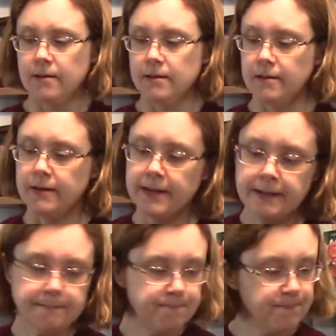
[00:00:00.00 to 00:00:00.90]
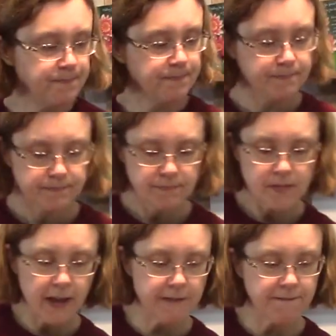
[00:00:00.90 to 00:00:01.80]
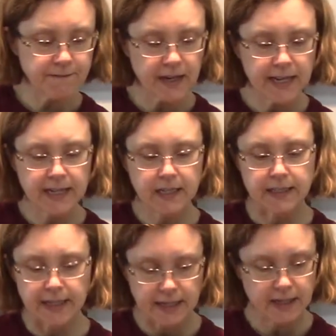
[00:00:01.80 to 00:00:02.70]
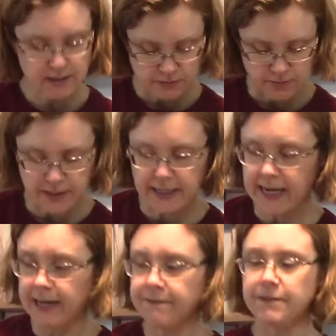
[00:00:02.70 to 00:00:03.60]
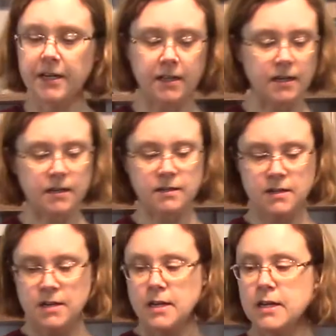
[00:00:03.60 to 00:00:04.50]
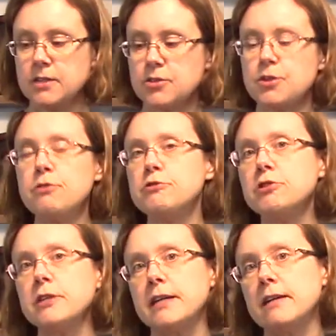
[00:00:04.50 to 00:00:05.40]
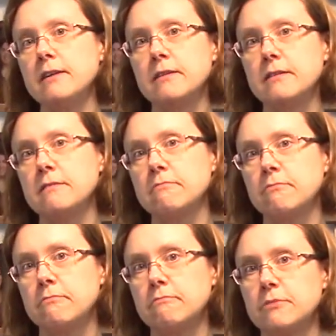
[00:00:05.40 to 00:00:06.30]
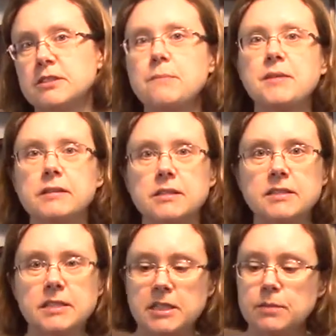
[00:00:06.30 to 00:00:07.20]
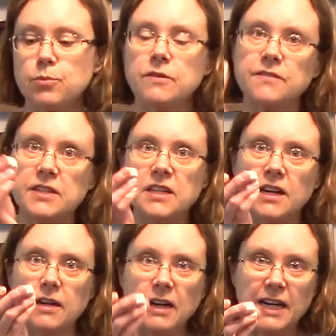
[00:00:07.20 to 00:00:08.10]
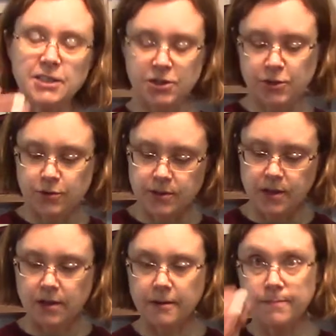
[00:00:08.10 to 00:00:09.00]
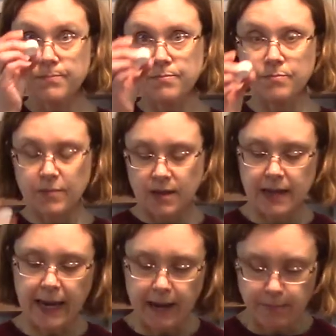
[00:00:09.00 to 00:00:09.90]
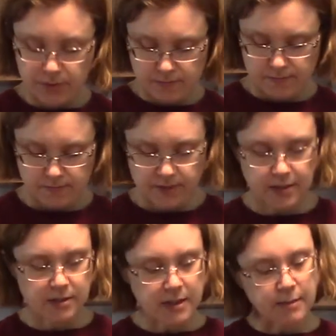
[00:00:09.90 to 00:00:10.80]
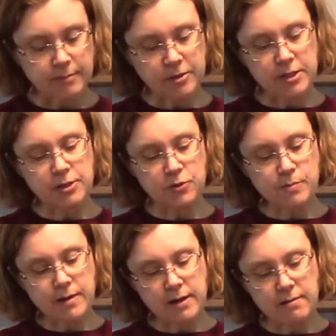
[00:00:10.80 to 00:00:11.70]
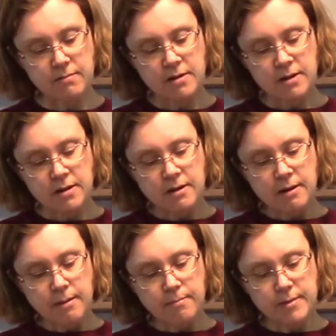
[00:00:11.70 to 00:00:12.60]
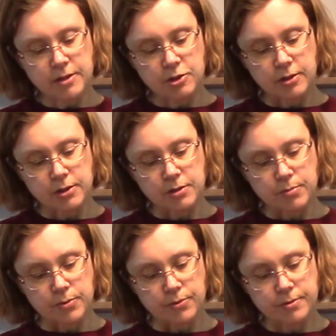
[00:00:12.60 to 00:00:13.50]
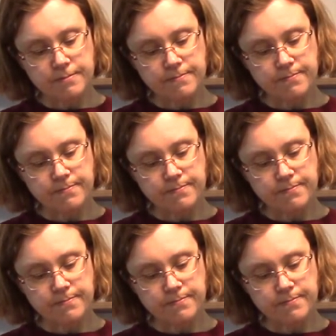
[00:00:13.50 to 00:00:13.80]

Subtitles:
Alright, and finally we're going to add in vanilla. So usually when something says a teaspoon of vanilla, I just use the cap. But this time I'm going to use my measuring spoon